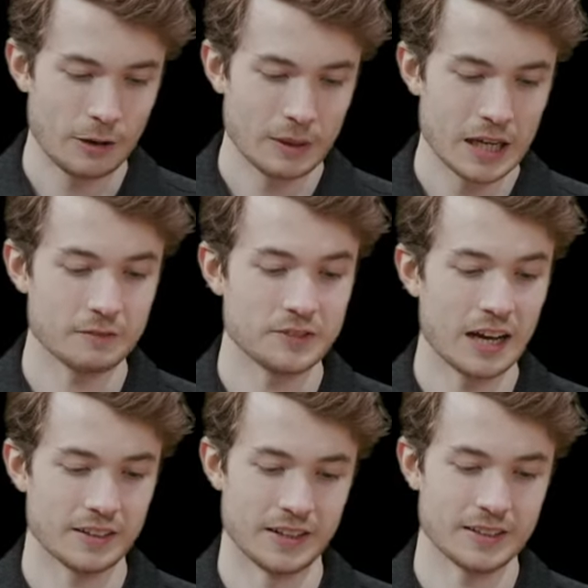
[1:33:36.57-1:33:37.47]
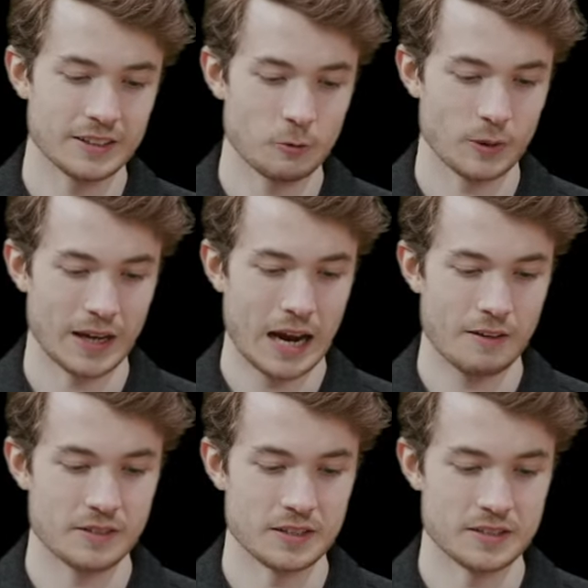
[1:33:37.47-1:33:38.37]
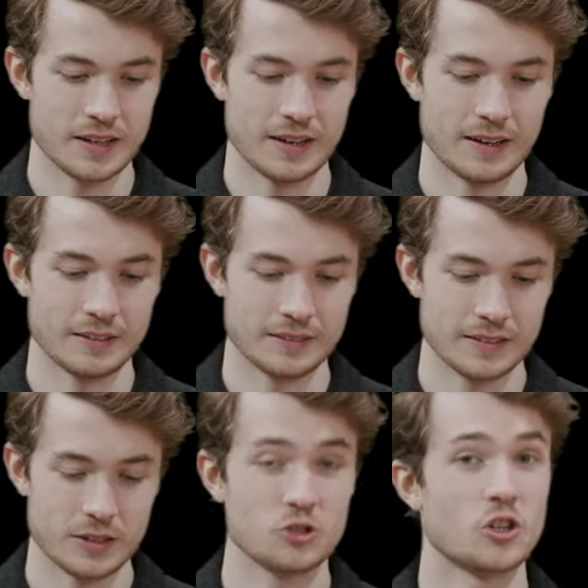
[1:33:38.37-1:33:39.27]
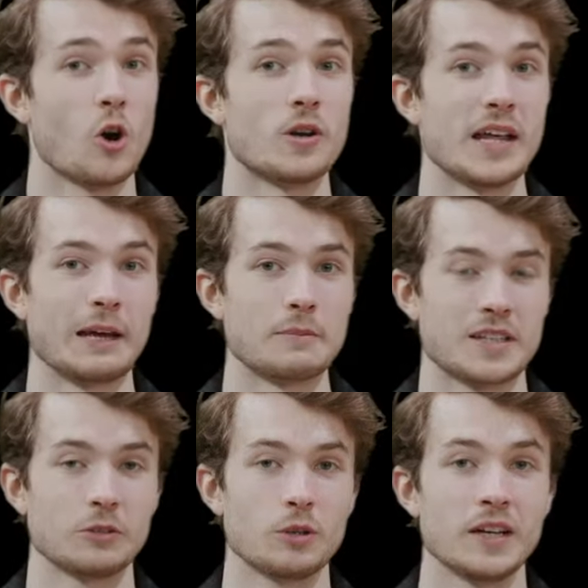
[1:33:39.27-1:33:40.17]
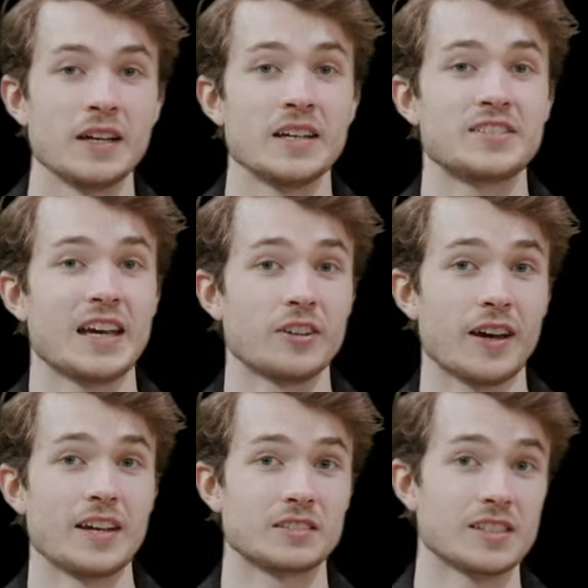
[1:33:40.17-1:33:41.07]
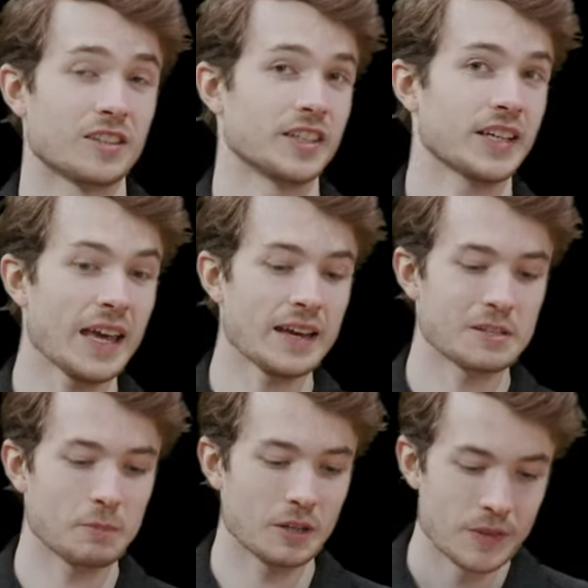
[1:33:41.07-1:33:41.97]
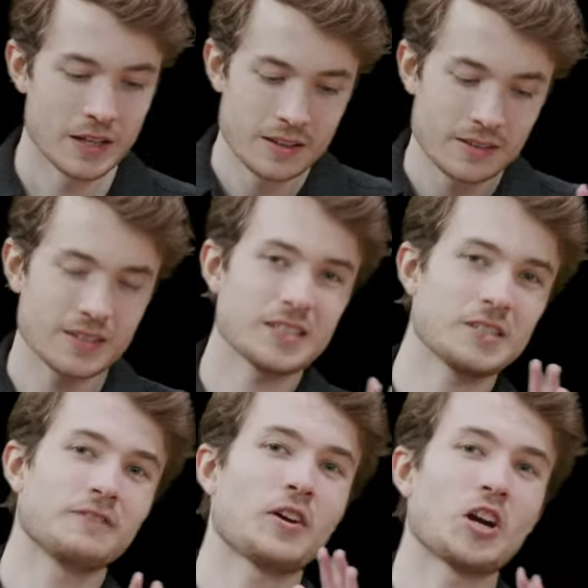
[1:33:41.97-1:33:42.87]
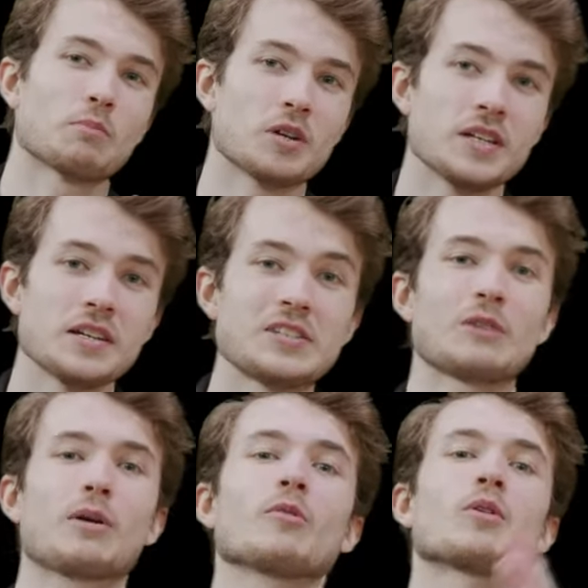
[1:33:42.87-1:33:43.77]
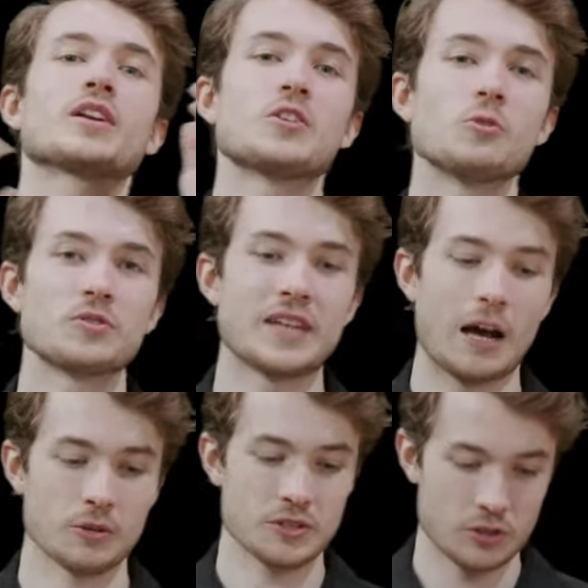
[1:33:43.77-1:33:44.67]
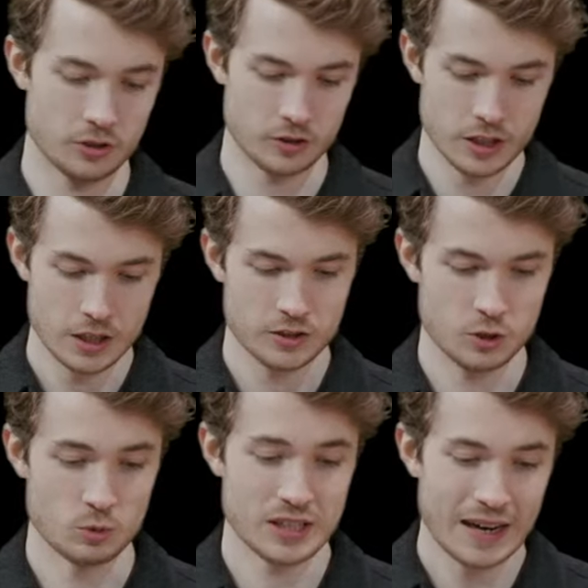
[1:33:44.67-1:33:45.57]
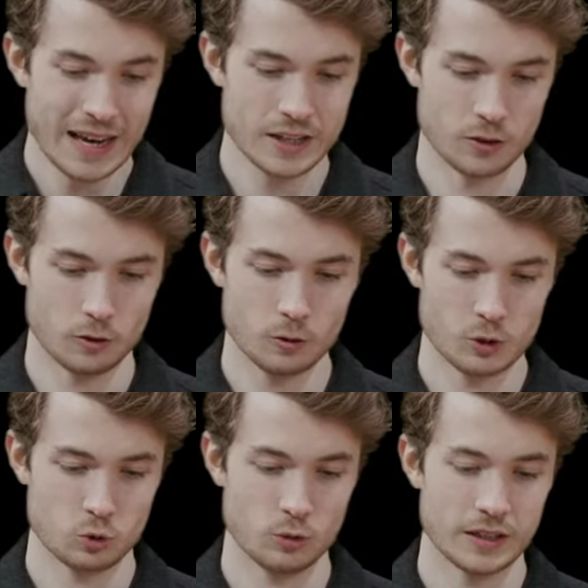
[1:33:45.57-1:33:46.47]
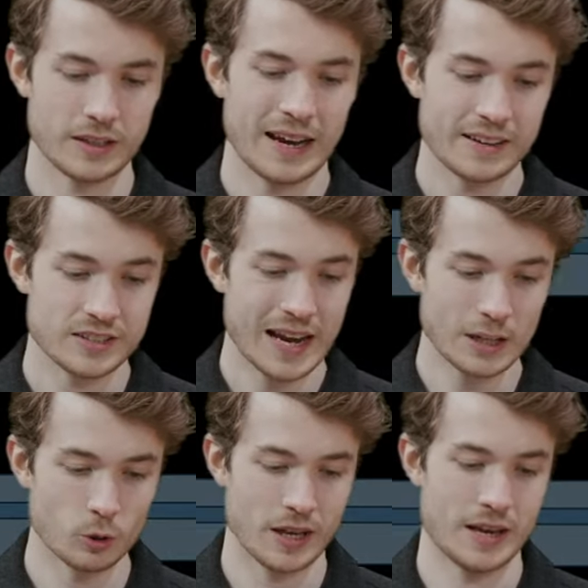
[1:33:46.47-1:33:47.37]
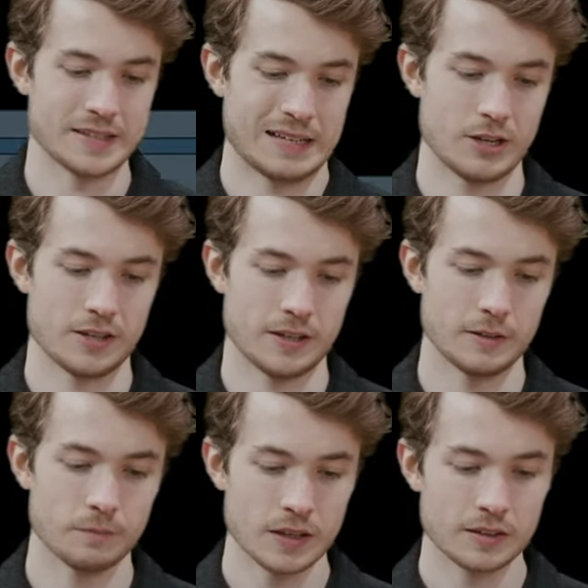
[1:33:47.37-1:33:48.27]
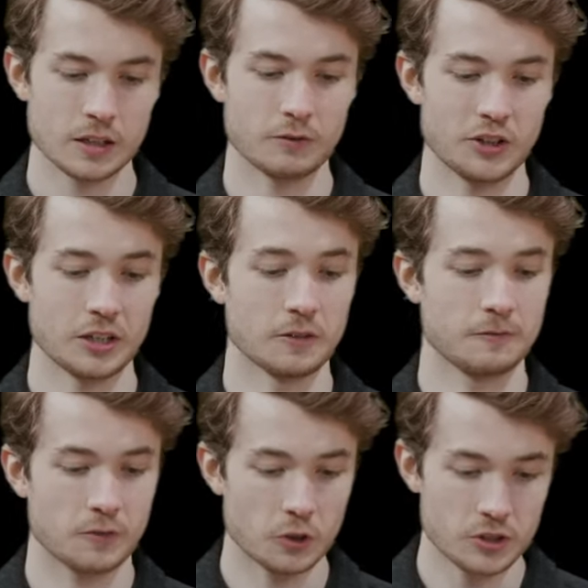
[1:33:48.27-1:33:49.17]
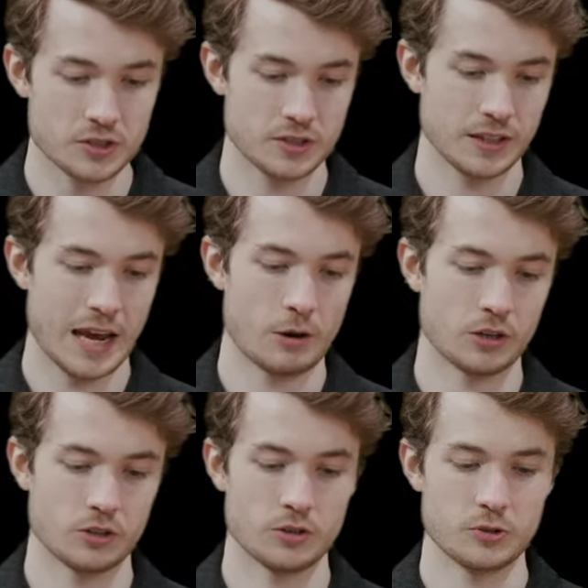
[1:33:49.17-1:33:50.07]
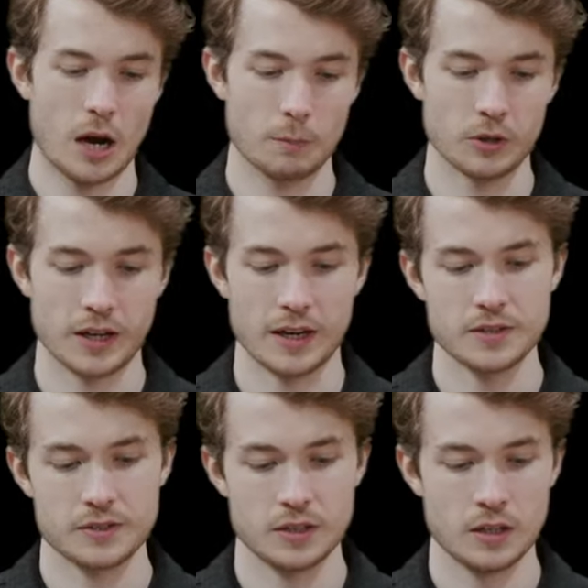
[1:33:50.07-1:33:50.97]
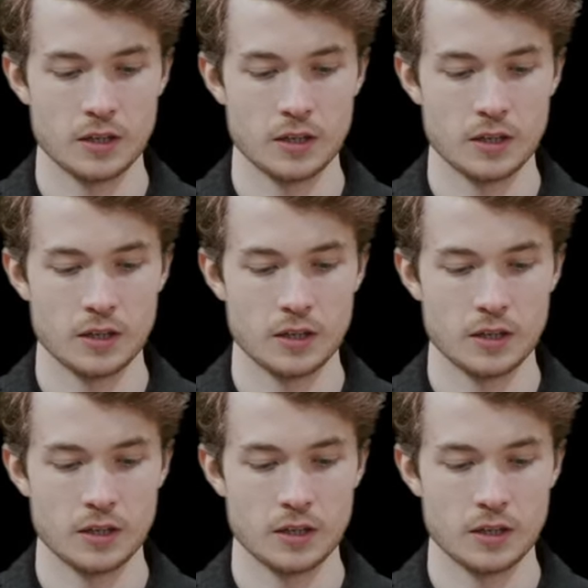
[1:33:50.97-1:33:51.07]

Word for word: now I'm kind of yelling when I have these uh, these show names. I think we've standardized at least on the case, but this isn't very pretty, so I probably want to use now stir to title, which will title case everything, converting their first character to uppercase,